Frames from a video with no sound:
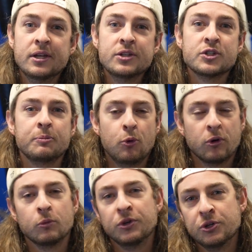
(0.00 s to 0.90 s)

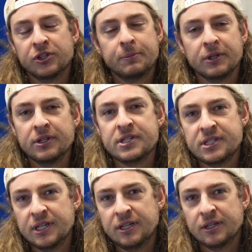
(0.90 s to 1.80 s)
Support, what you'll typically
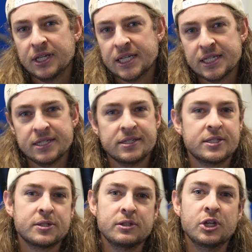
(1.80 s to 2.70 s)
see
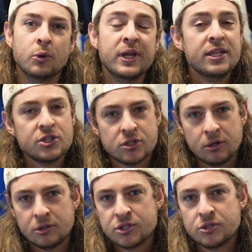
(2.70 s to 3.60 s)
is,
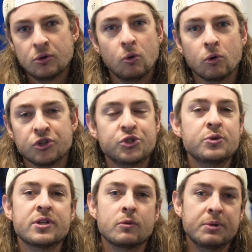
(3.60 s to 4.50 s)
inserts or
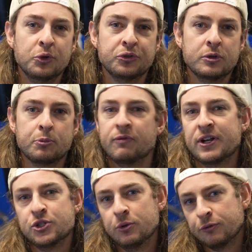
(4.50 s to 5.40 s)
shoes that are built to
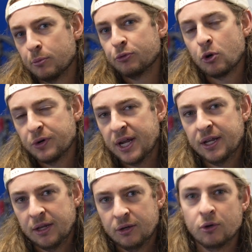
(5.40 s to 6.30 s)
prevent you from
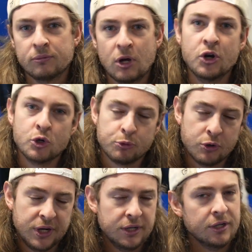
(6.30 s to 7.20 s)
pronating,
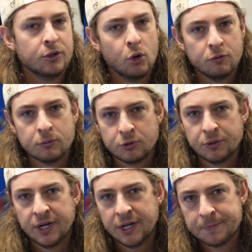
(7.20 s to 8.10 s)
underpronating,
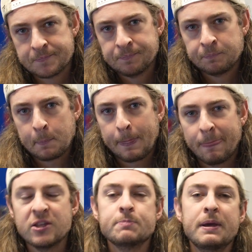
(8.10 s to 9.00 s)
overpronating.
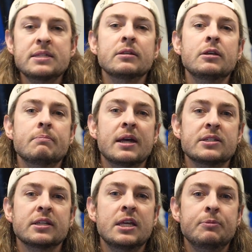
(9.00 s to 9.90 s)
It's basically meant
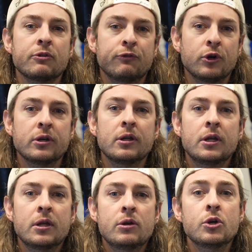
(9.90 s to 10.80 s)
to keep your foot
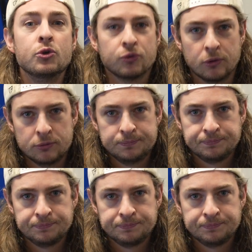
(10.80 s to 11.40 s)
neutral.